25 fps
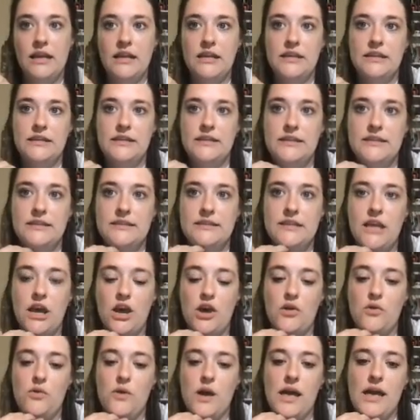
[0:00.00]

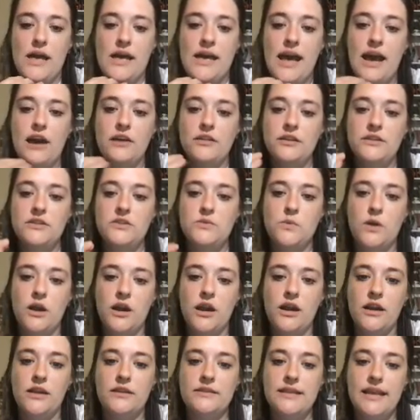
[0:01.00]
So how this
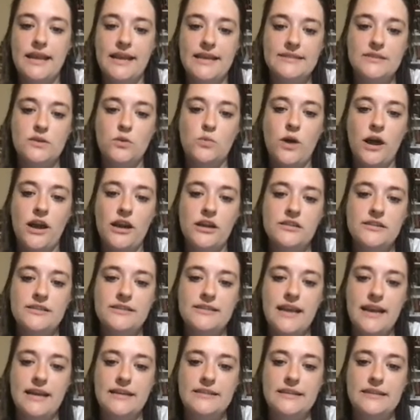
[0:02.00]
works, it's a wireless
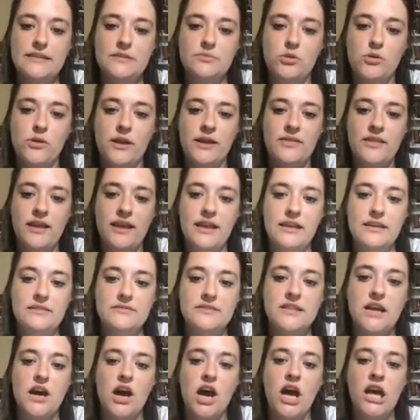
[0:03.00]
access point that gives
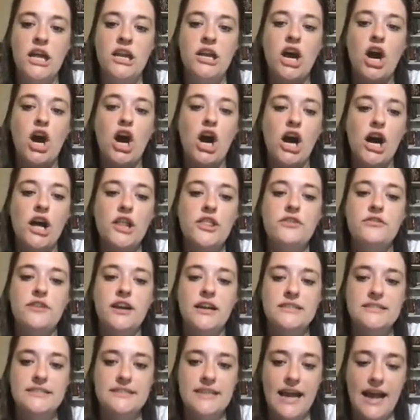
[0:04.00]

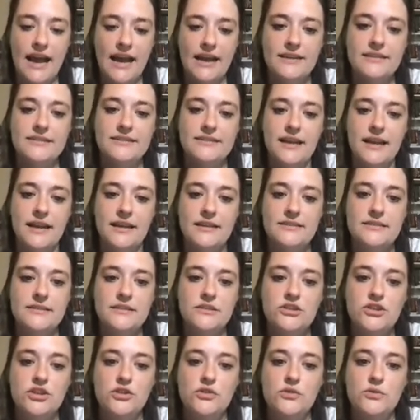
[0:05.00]
unauthorized access
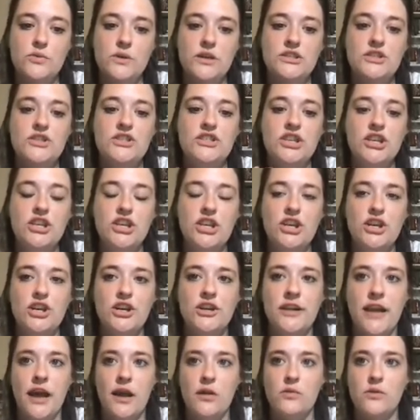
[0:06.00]
to secure
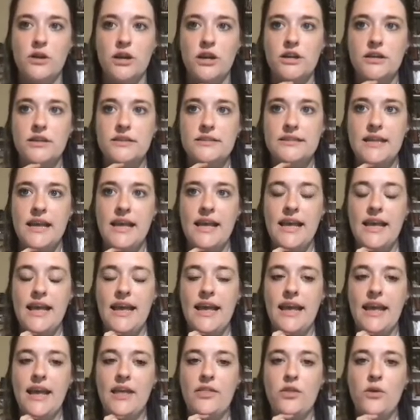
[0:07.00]
networks.
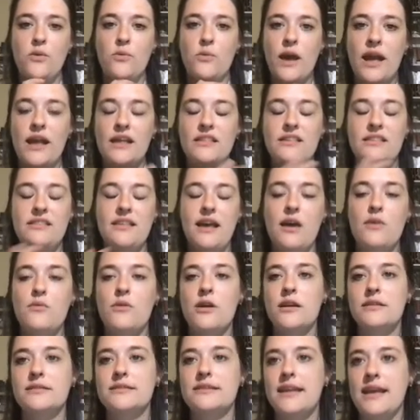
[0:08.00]
And the way that
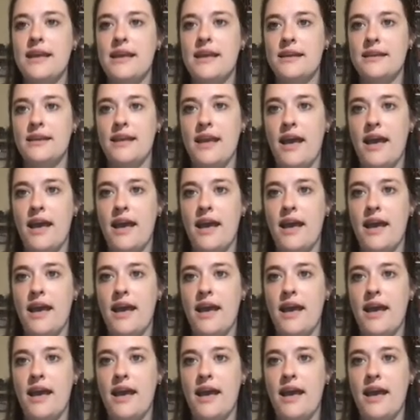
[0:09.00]
works can get a